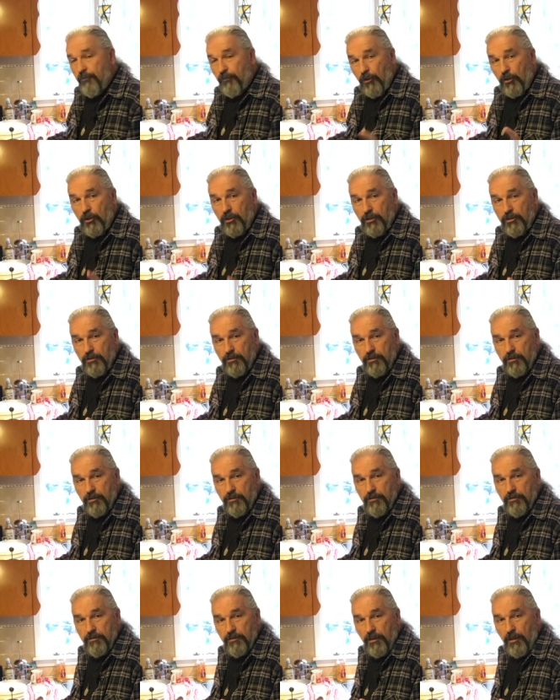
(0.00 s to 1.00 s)
first,
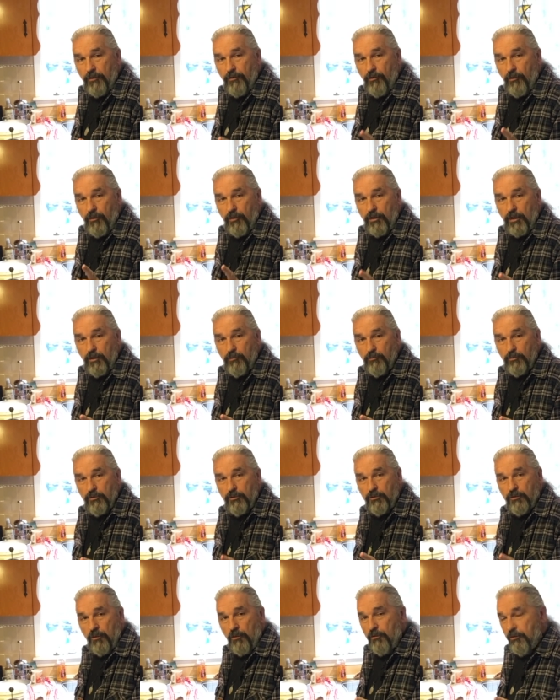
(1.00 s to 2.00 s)
I thought I would
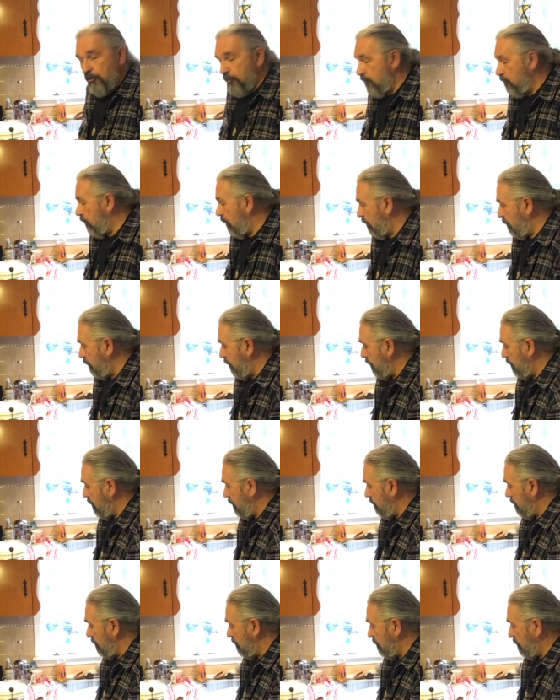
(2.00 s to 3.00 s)
show you what we
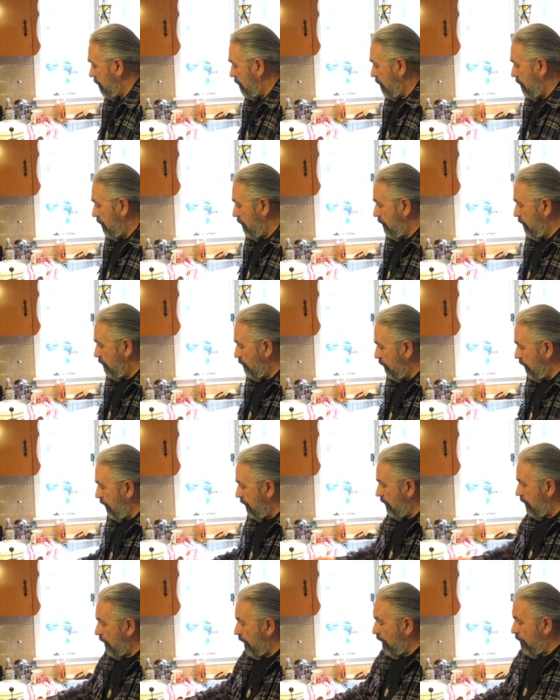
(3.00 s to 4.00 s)
do
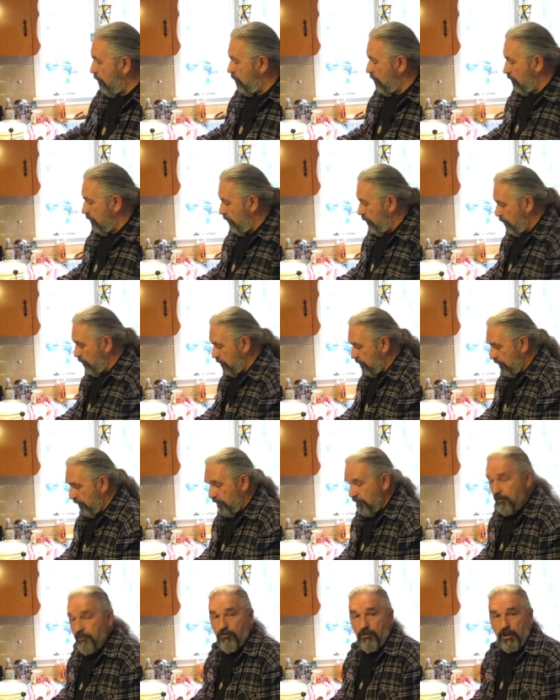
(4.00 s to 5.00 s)
with our old
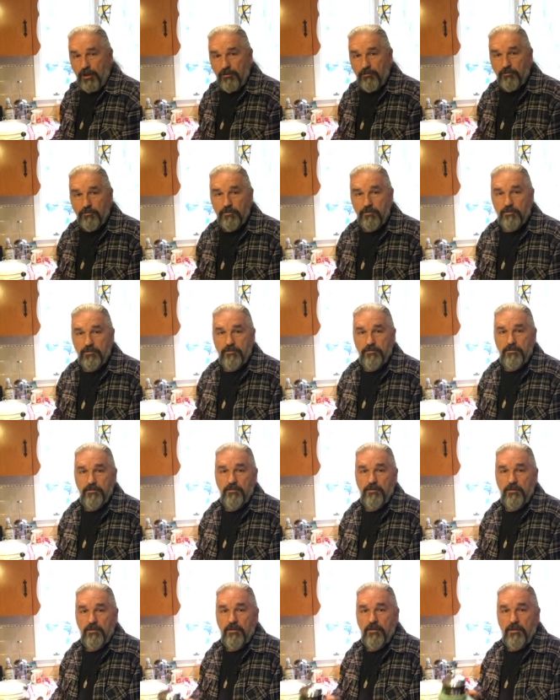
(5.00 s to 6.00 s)
tea grounds.
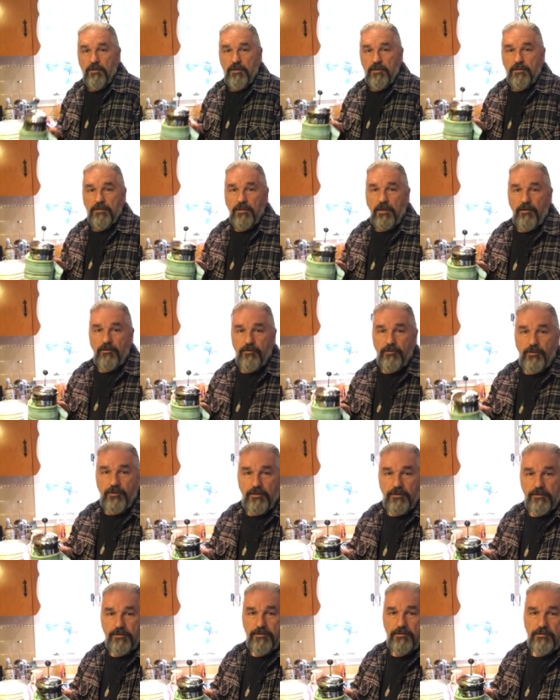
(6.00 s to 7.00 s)
Now
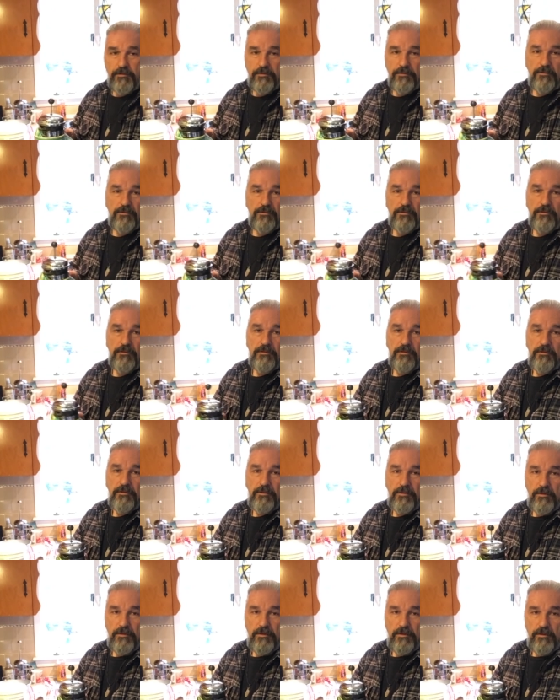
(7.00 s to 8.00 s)
this
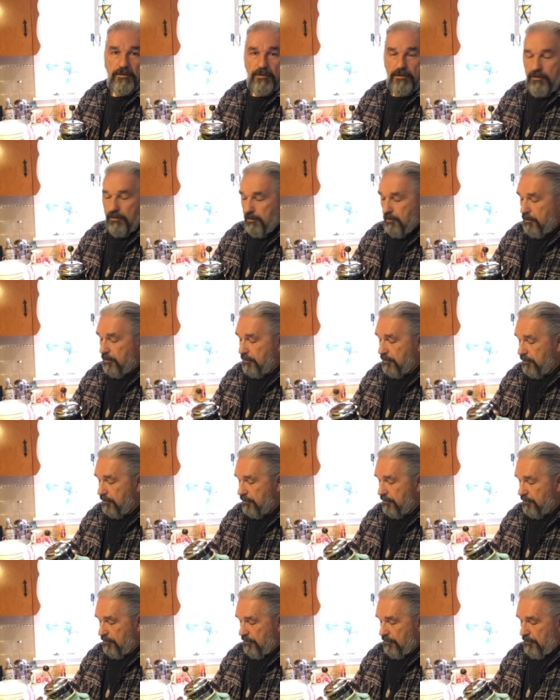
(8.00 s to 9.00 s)

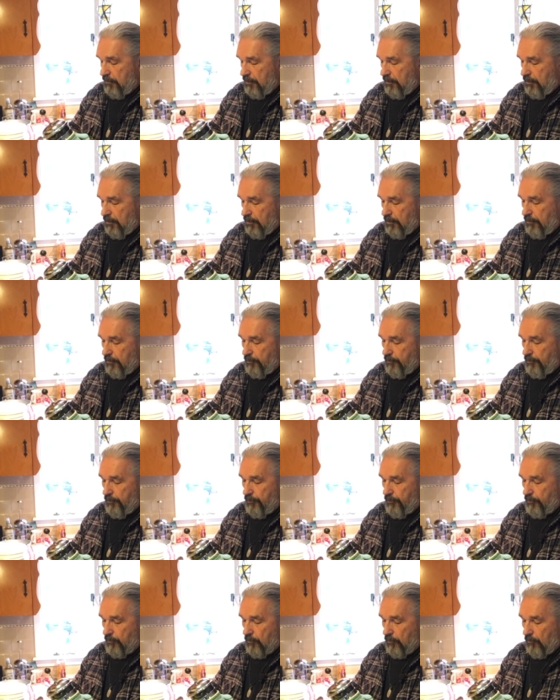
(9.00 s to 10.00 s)
is uh,
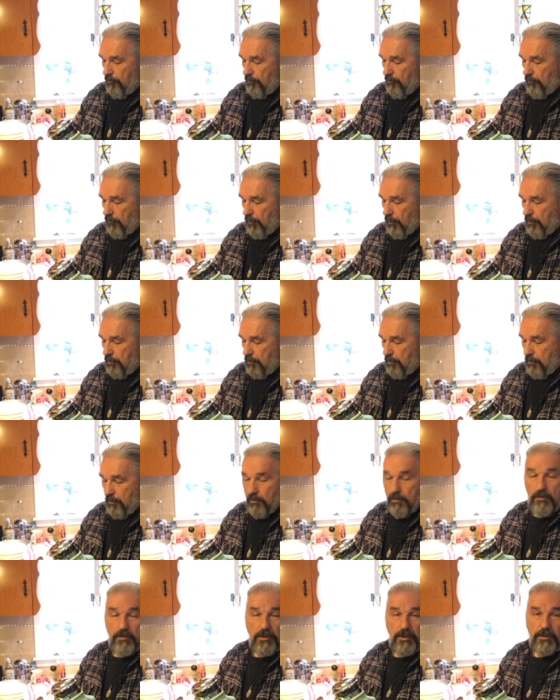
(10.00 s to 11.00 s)

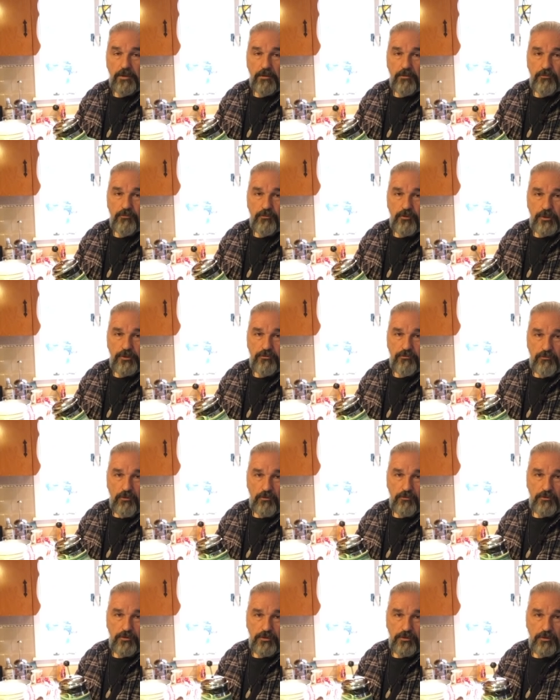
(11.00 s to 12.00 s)
like a French
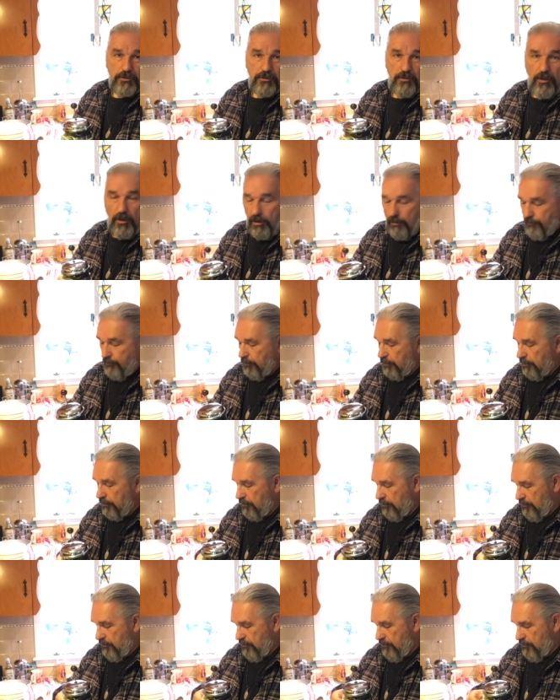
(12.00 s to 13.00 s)
roast coffee